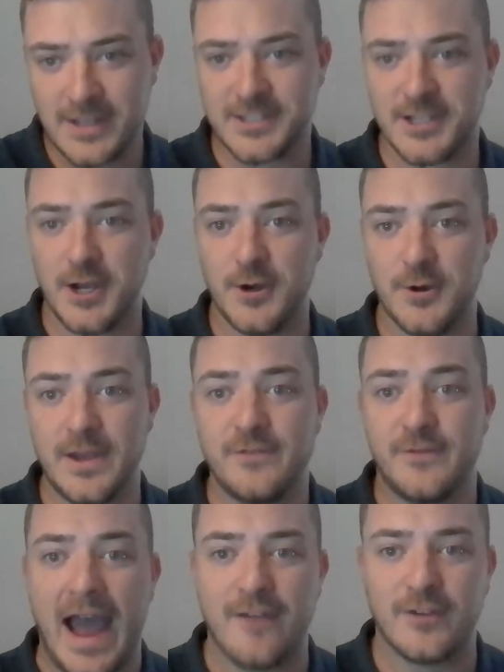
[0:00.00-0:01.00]
So
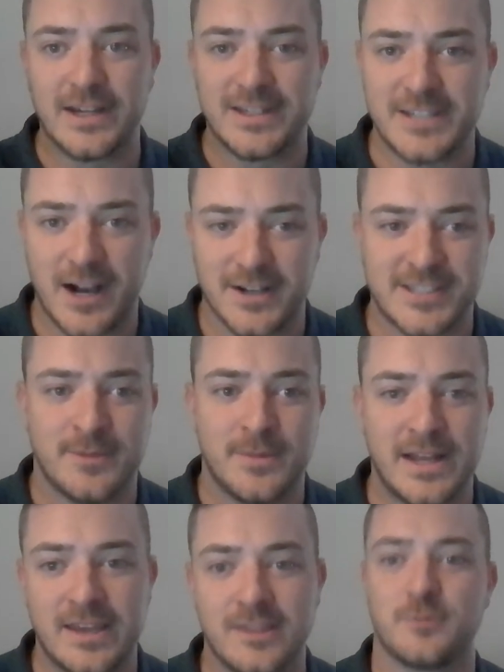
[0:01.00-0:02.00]
if I ever get to talk to
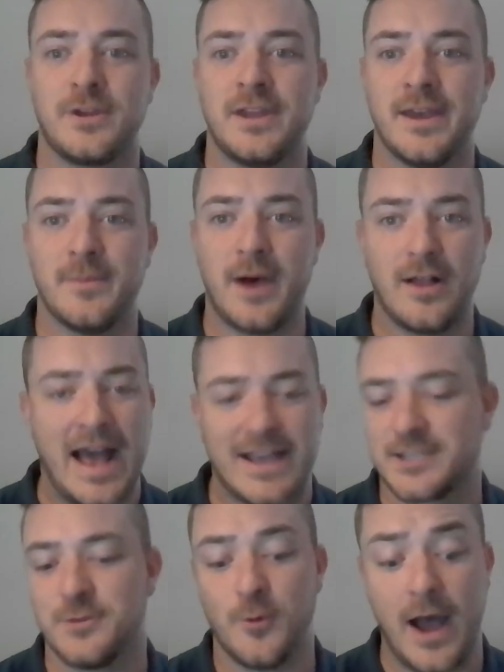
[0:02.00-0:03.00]
somebody at 3M, I'll
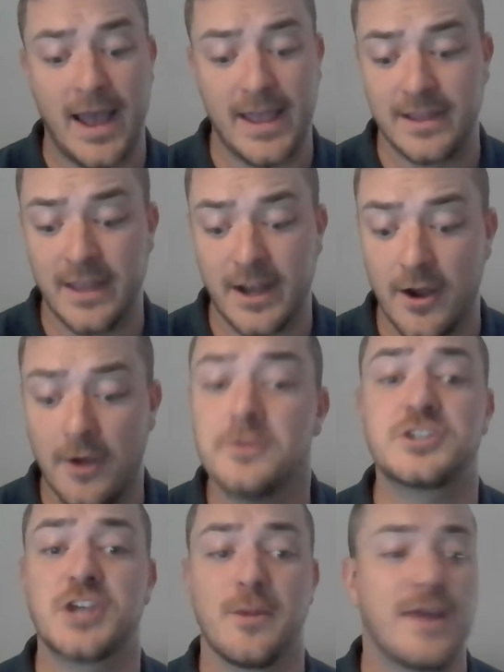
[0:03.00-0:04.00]
ask them why, and then
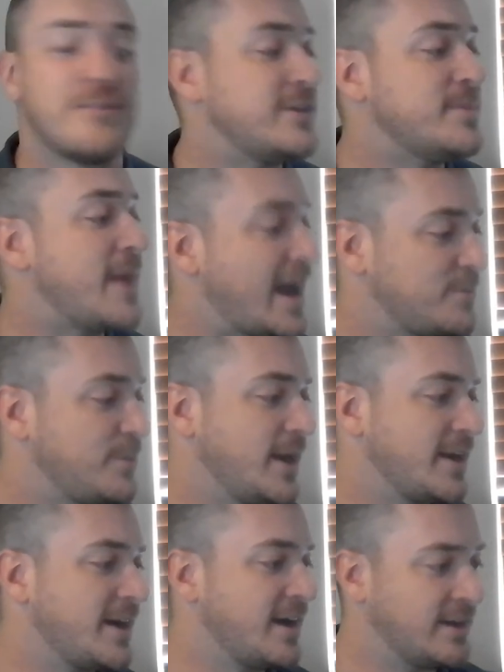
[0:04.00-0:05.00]
I'll share my feedback.
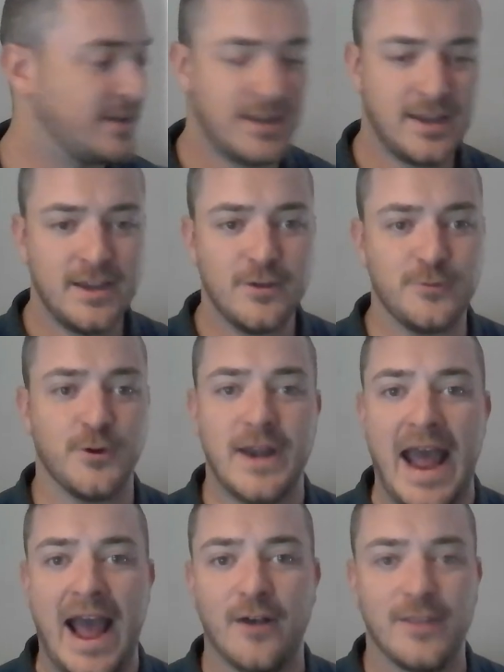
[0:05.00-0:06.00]
But
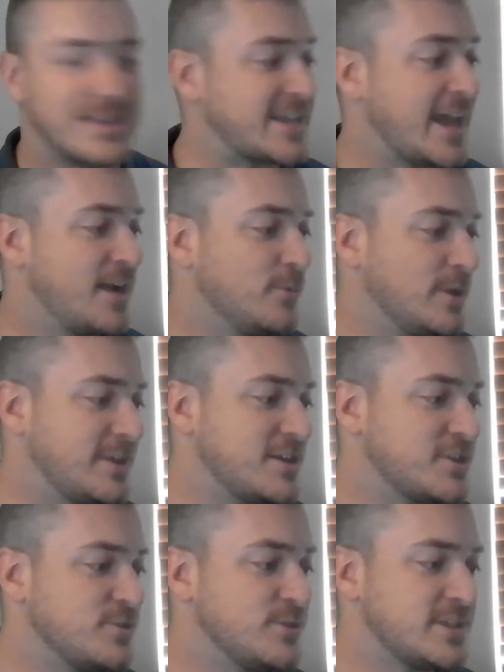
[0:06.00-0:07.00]
for now, that's kind of what
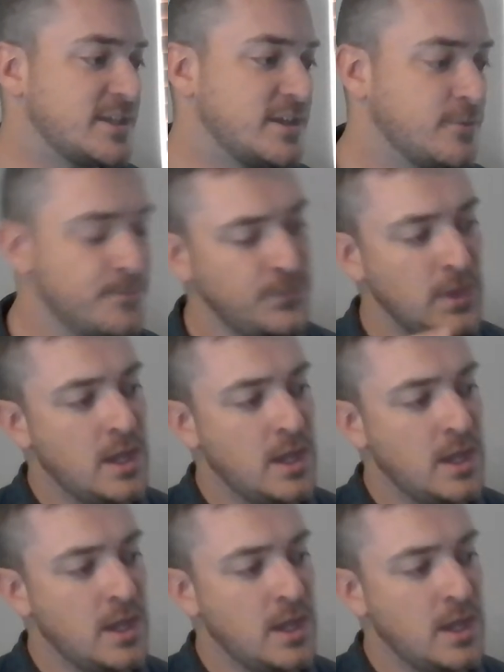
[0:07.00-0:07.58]
they choose to do.